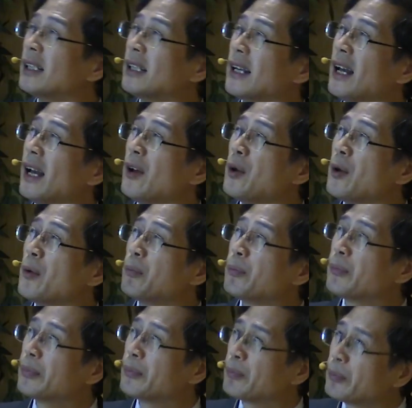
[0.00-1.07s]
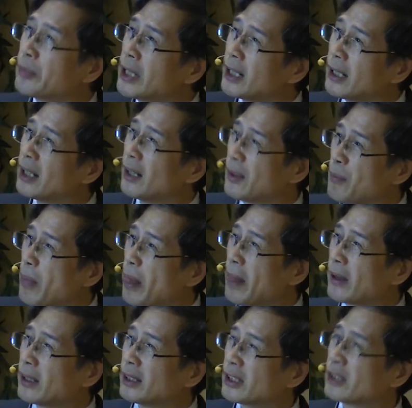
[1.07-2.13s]
the peak
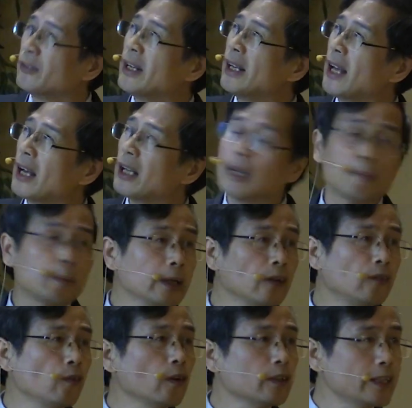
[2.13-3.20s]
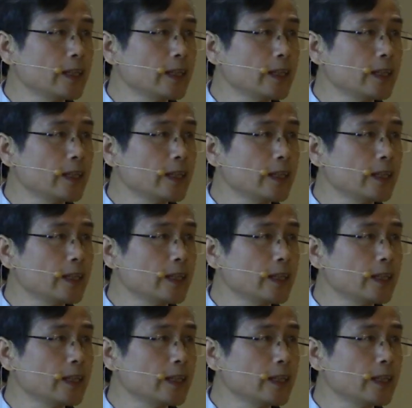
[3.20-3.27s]
3 and the peak 4